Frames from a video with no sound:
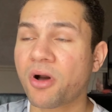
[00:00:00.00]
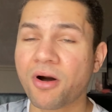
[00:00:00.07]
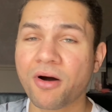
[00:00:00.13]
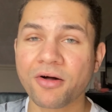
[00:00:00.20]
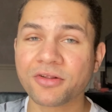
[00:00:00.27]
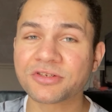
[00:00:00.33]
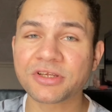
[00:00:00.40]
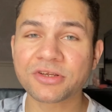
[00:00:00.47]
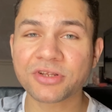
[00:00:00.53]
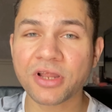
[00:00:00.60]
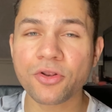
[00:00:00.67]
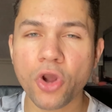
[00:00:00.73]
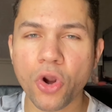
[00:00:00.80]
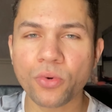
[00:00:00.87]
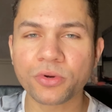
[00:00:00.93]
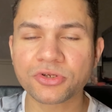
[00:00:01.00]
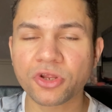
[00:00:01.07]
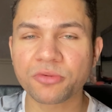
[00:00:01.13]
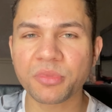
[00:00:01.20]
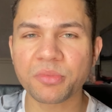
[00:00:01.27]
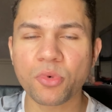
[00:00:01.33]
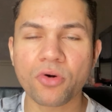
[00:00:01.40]
Honestly, because I know it's
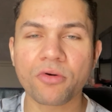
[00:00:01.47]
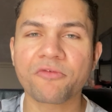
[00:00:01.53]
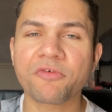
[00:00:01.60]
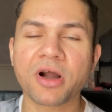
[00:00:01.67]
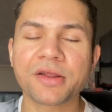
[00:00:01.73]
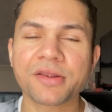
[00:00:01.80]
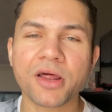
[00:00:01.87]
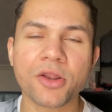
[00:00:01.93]
going to be more refined.